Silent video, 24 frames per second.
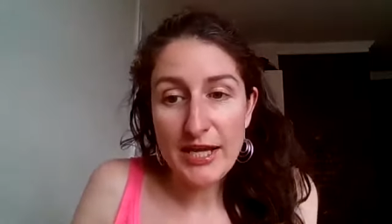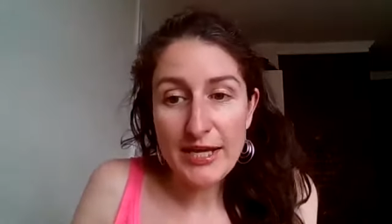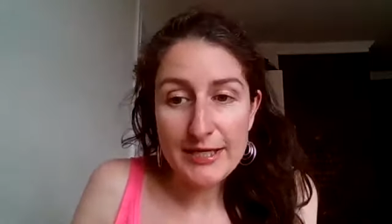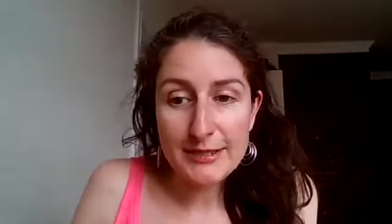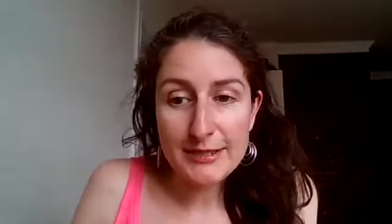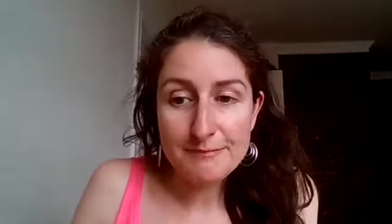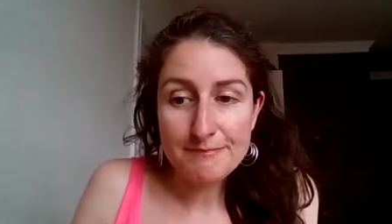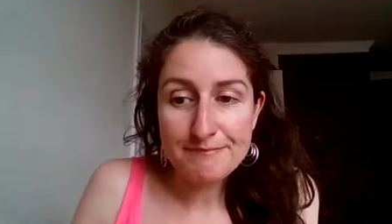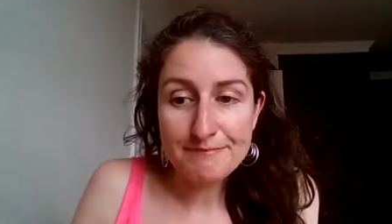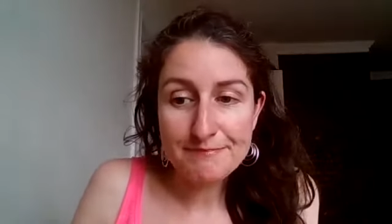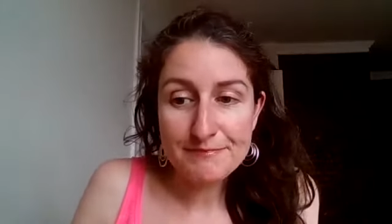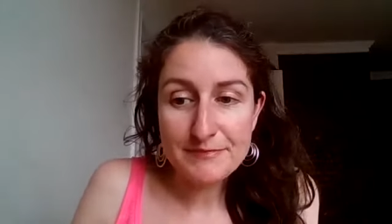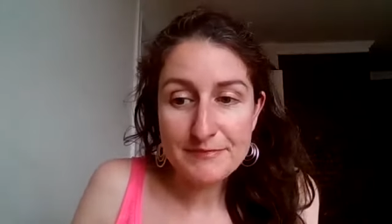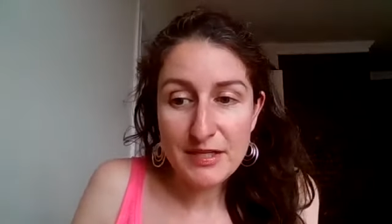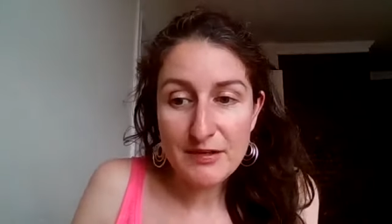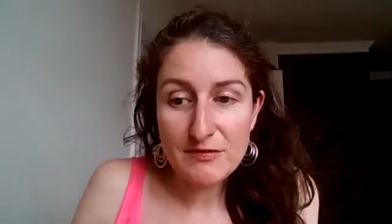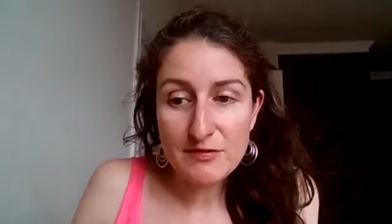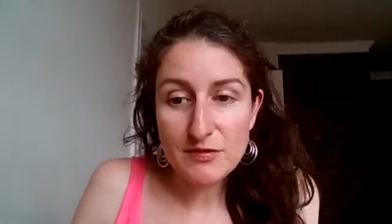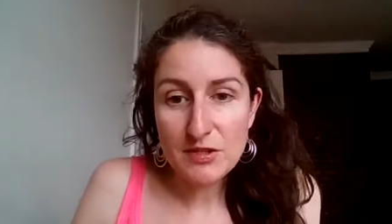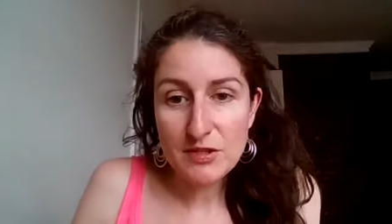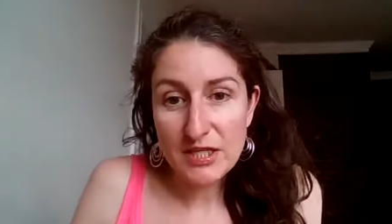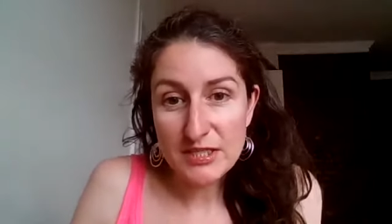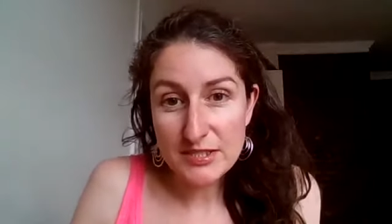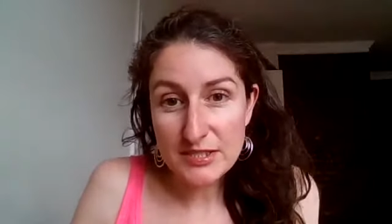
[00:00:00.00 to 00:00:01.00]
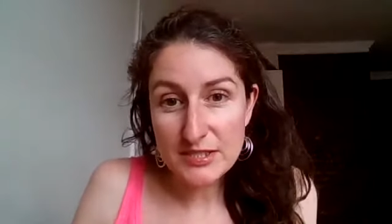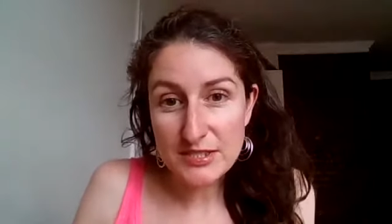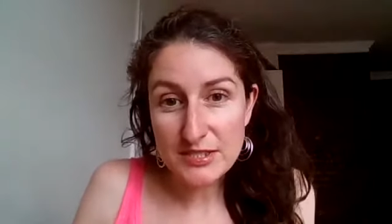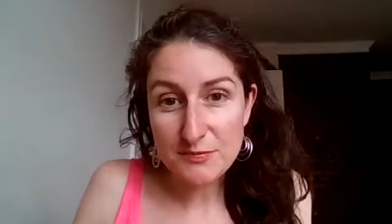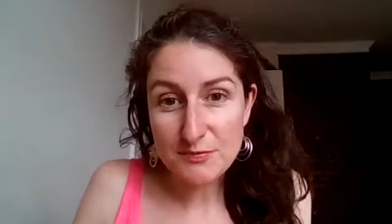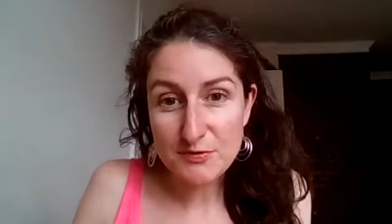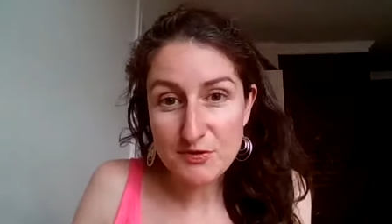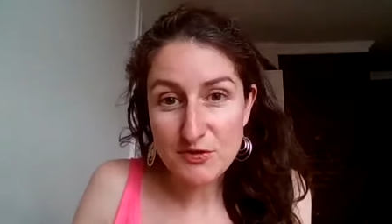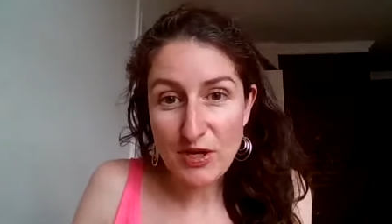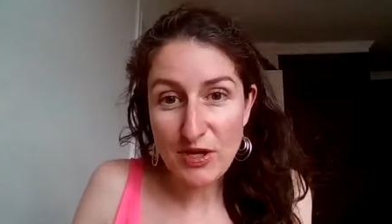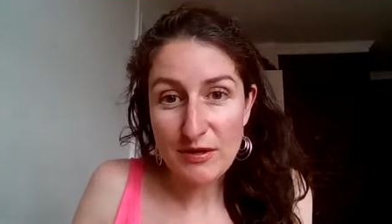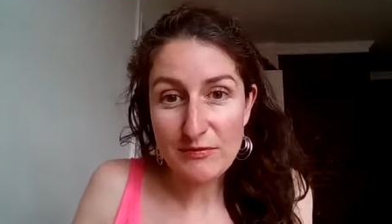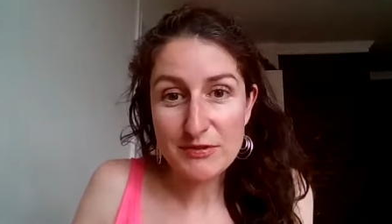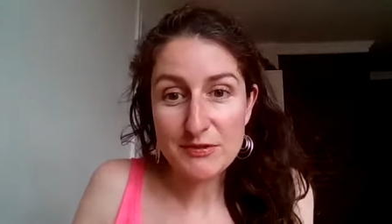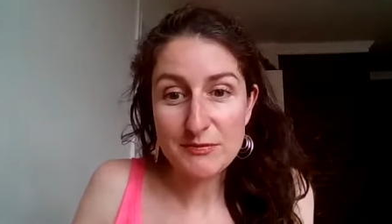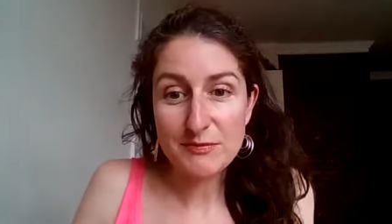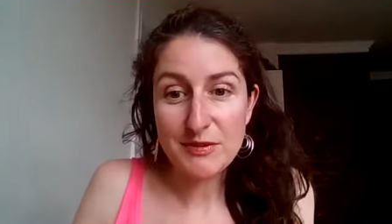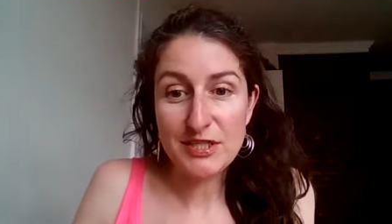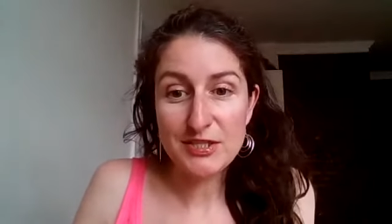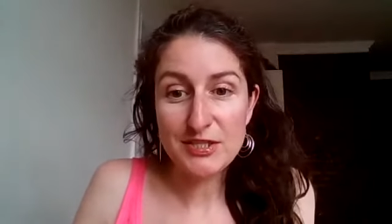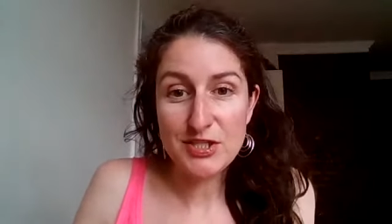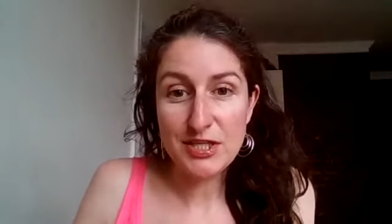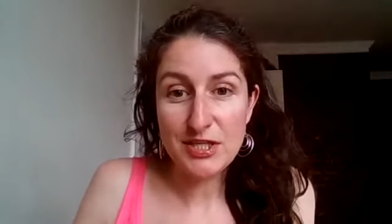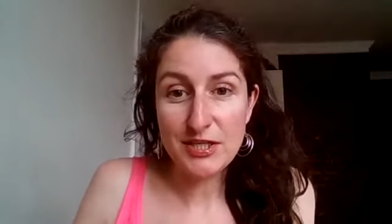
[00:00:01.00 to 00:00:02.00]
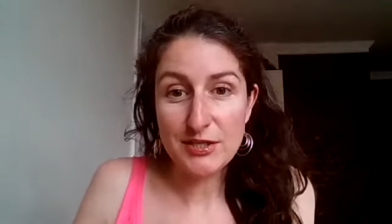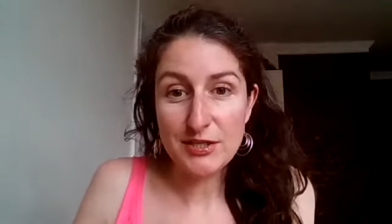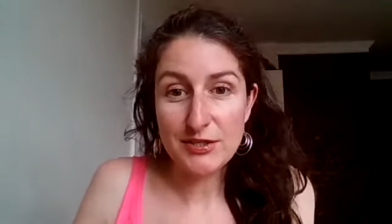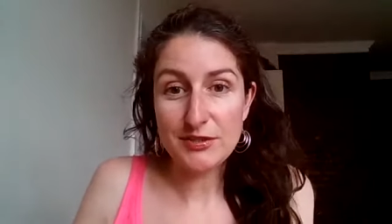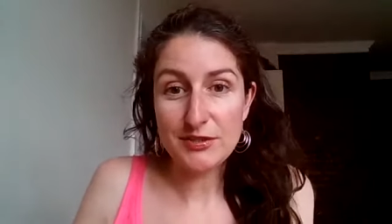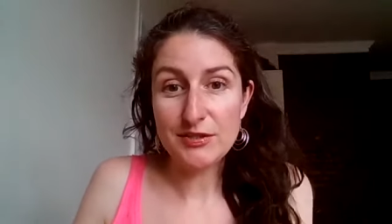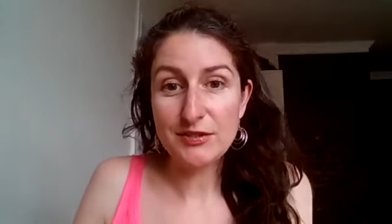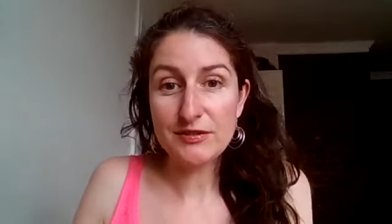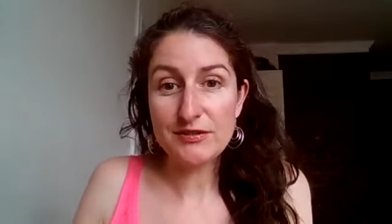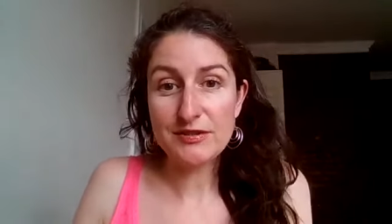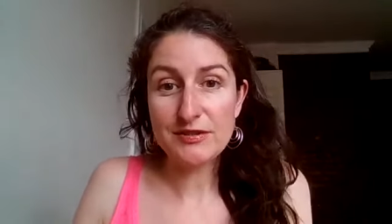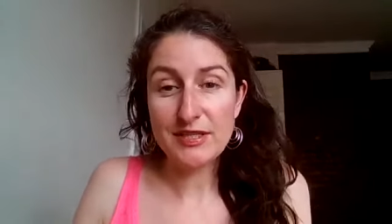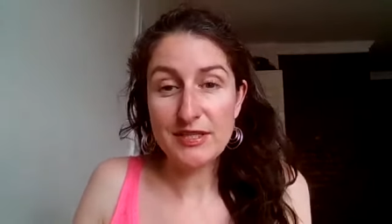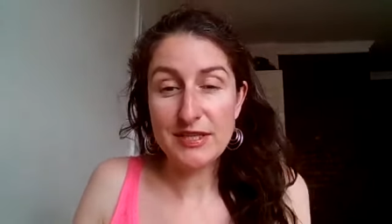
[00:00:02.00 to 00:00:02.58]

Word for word: And if you'd like to subscribe to my channel,